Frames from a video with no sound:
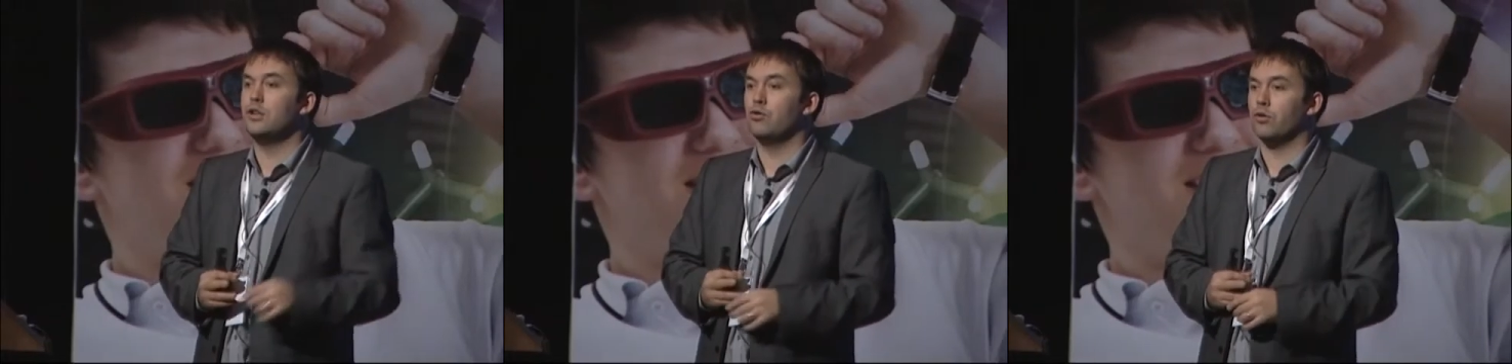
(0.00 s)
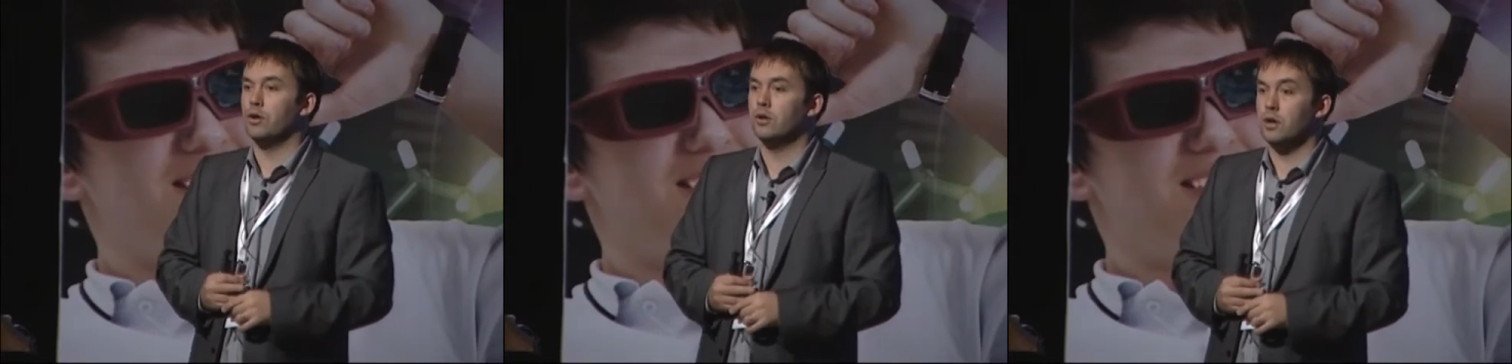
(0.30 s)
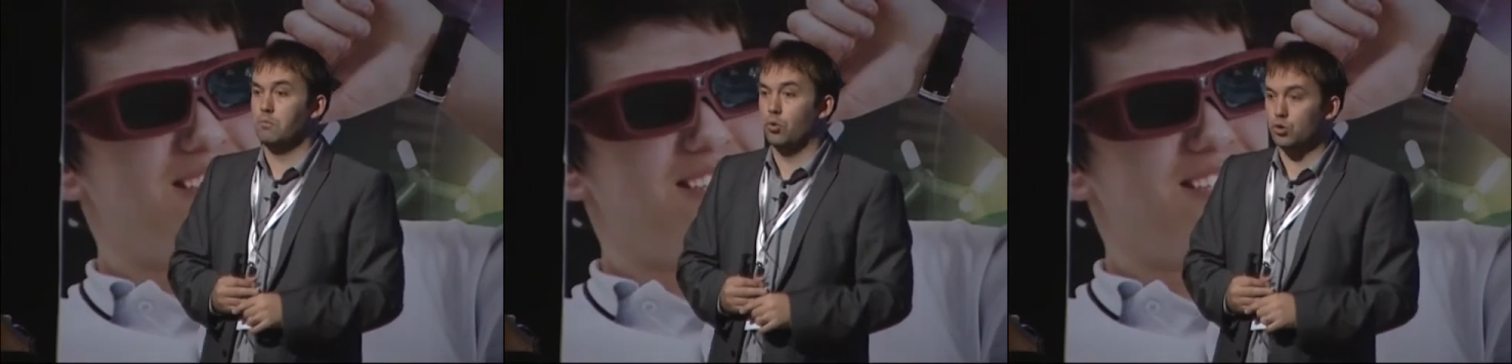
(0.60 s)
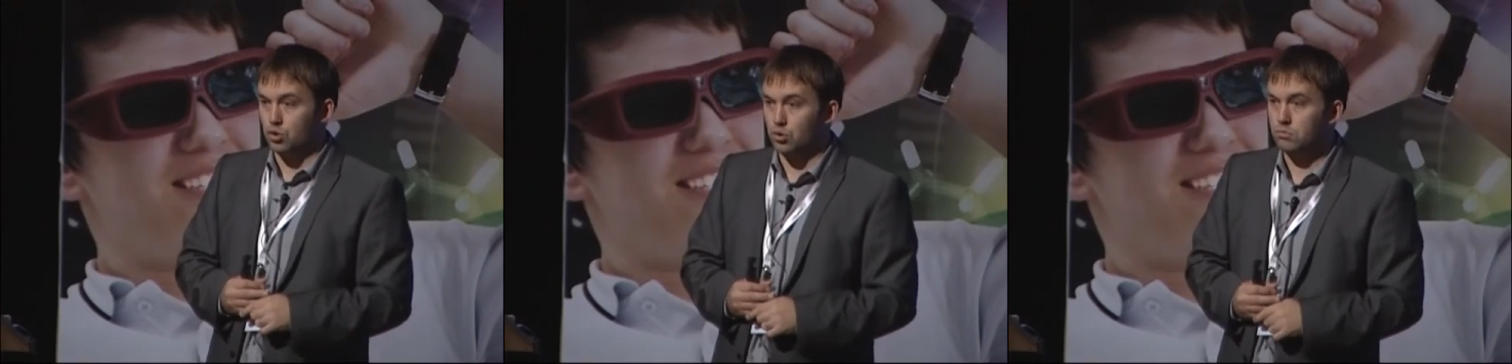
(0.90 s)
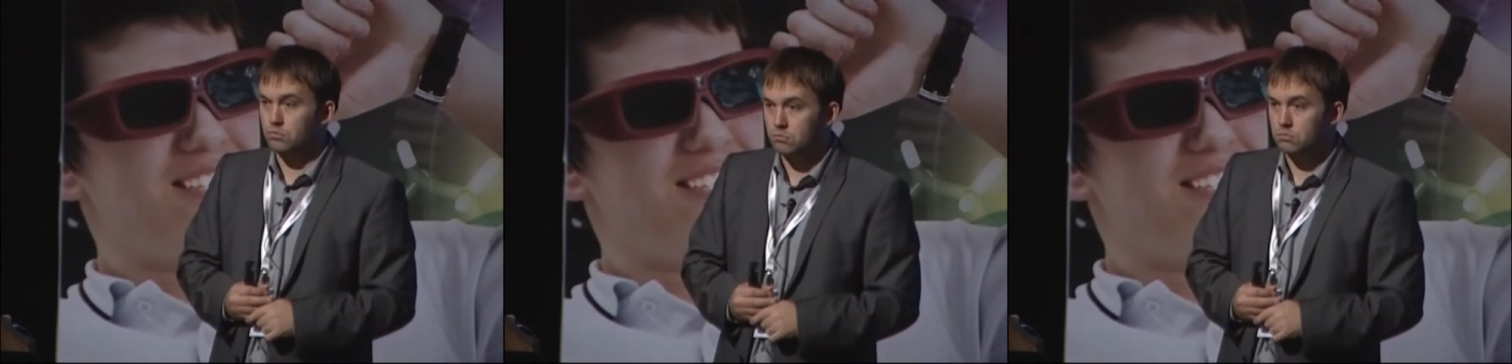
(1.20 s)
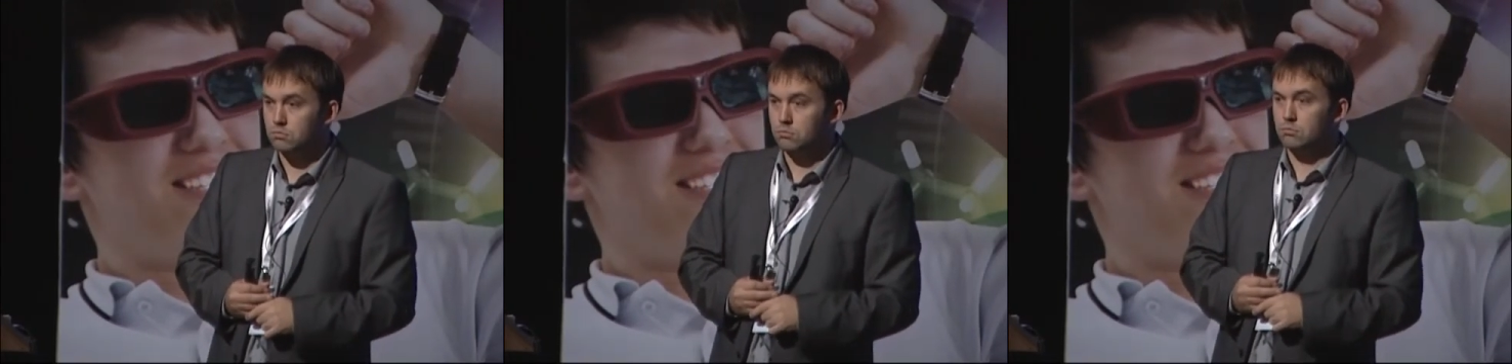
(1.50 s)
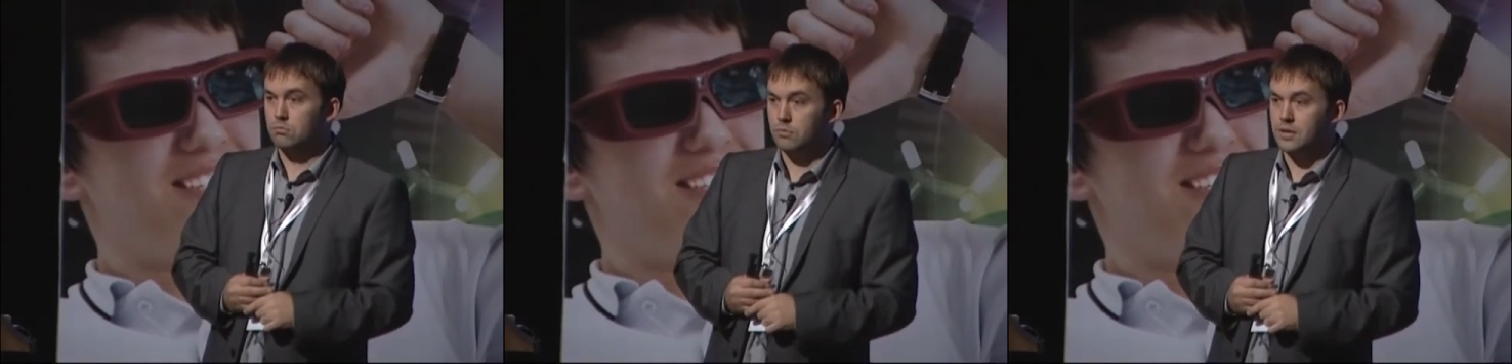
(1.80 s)
children in Portugal.
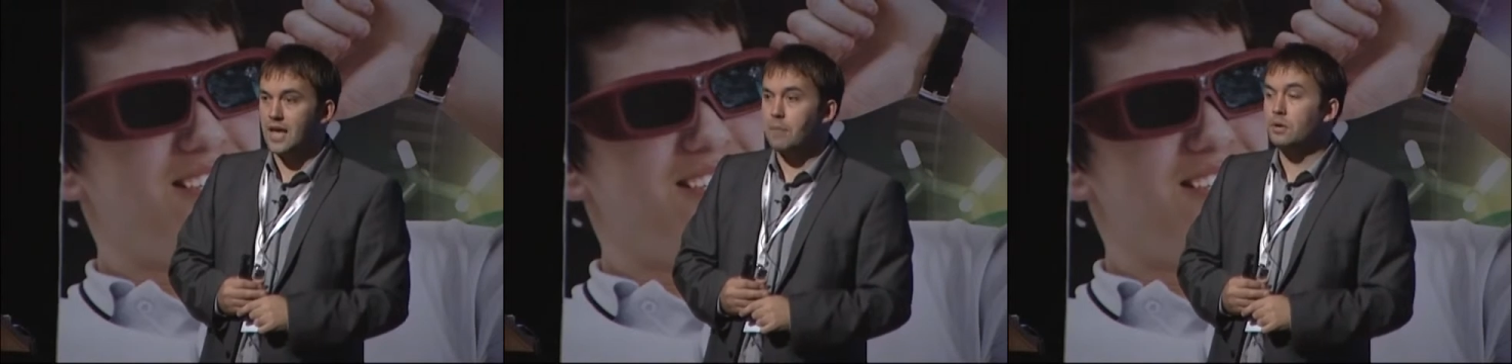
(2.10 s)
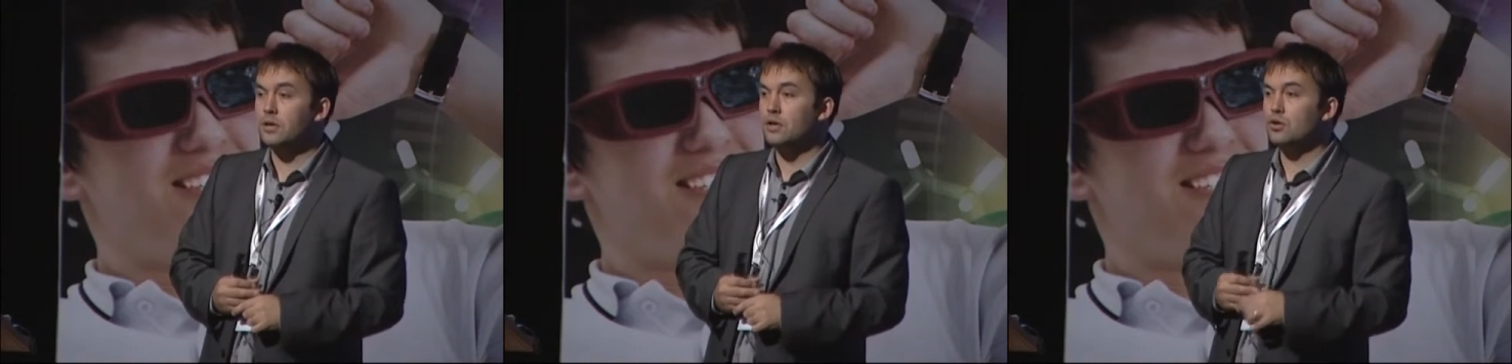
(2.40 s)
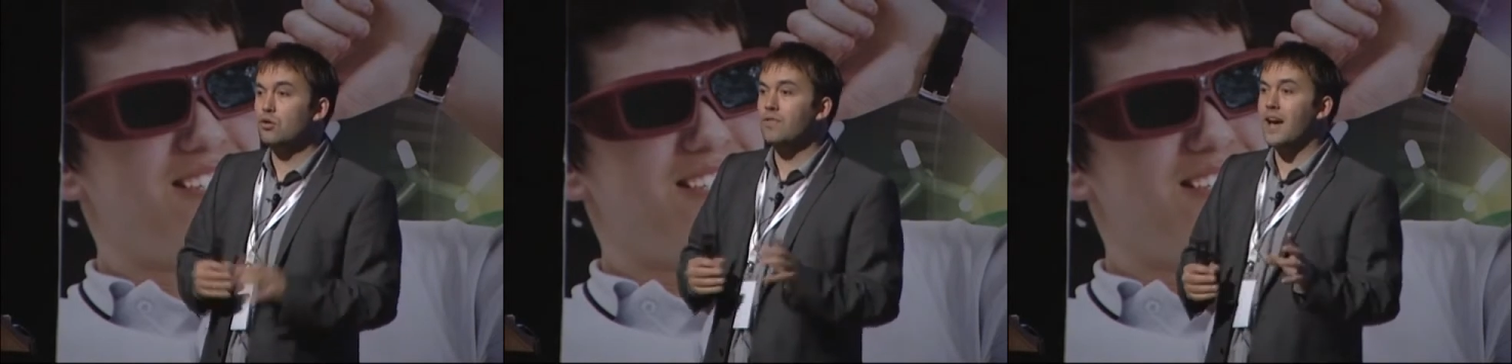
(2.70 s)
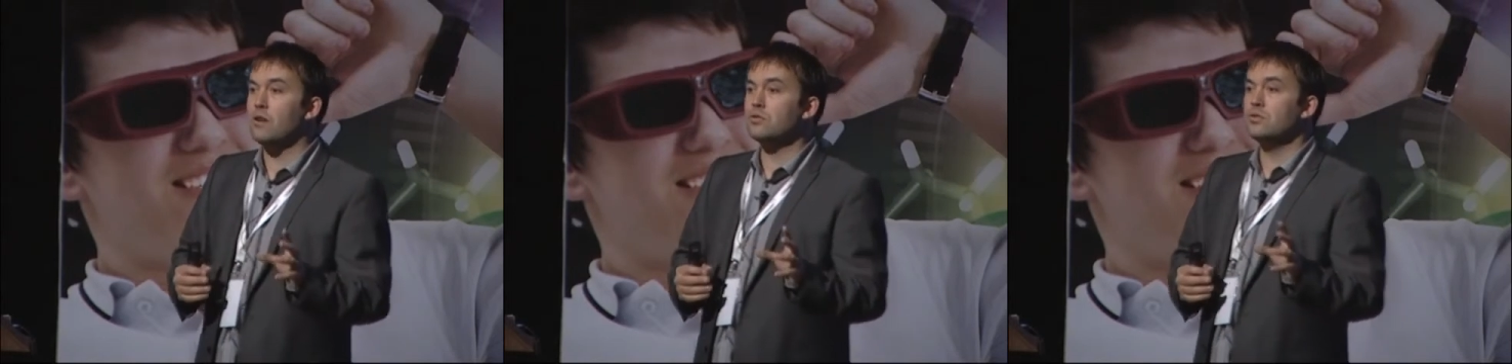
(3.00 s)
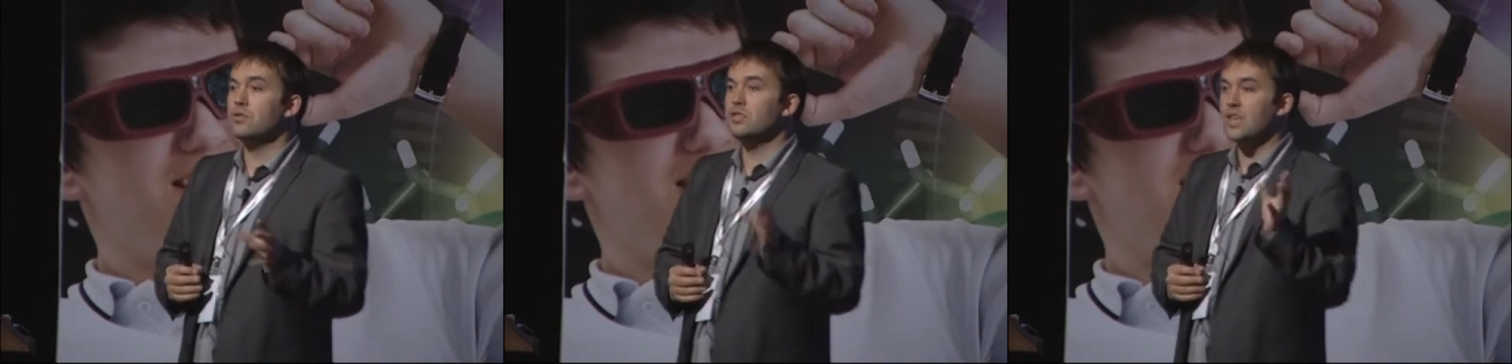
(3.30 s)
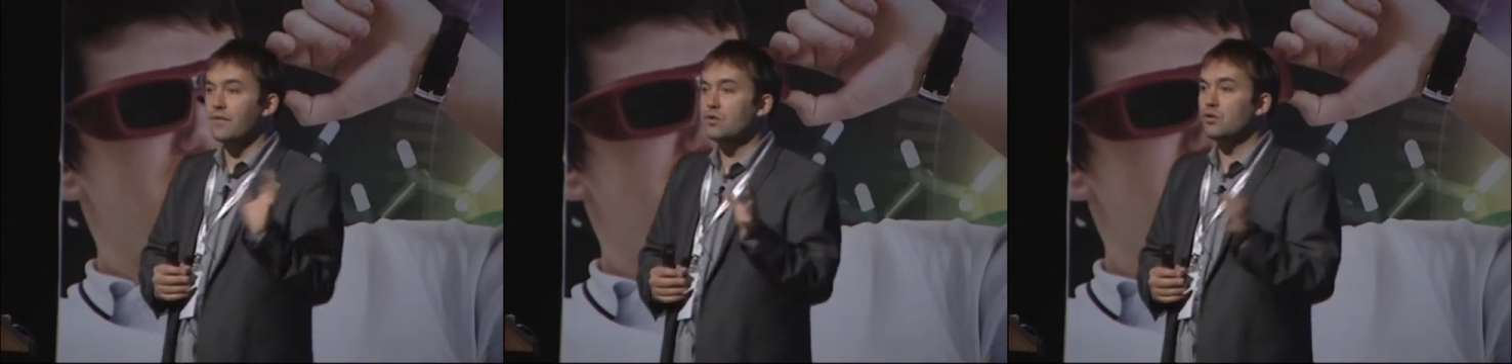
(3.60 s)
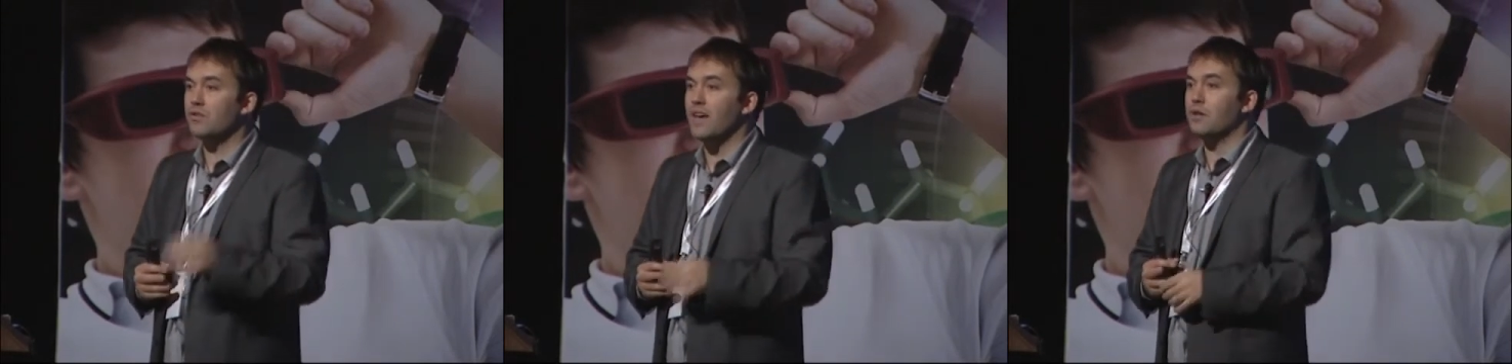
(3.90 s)
This happened in 2007,
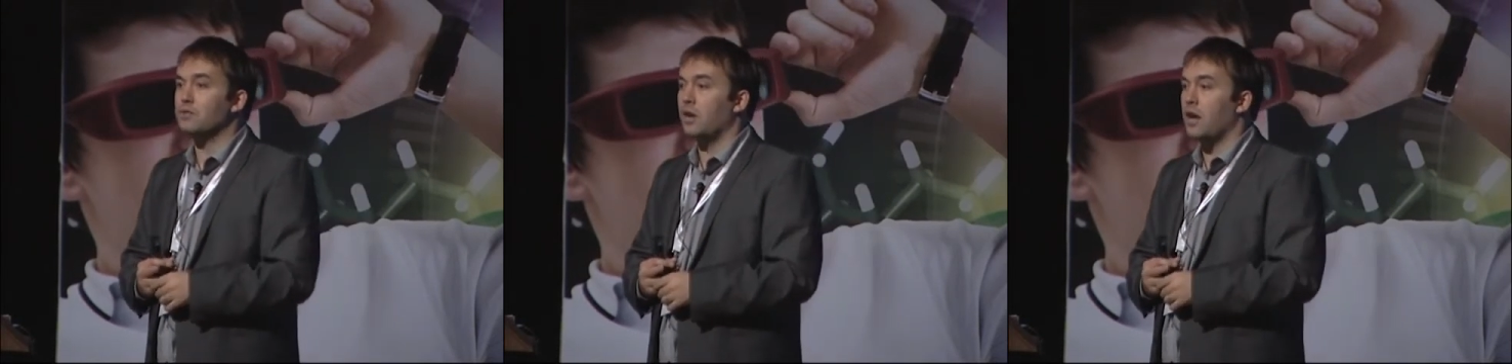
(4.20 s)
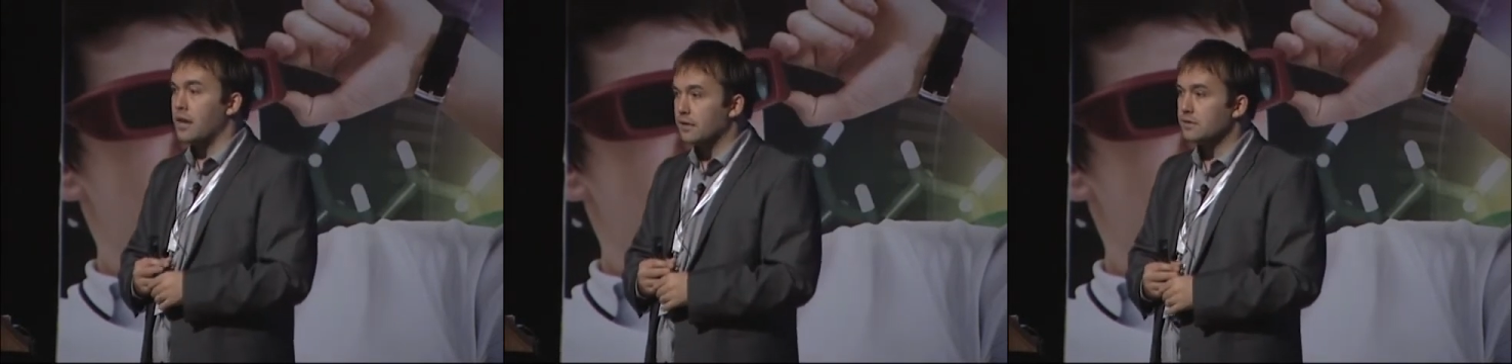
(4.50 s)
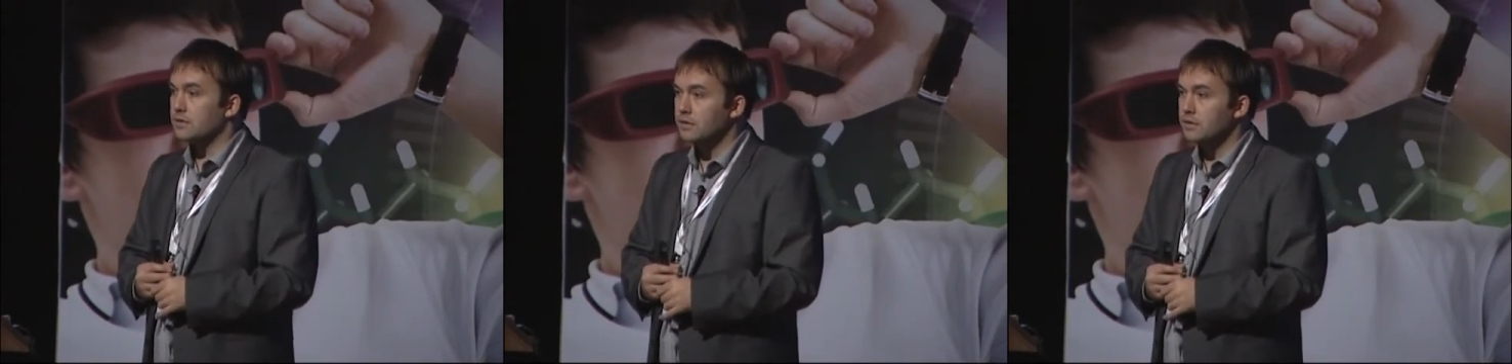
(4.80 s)
2008.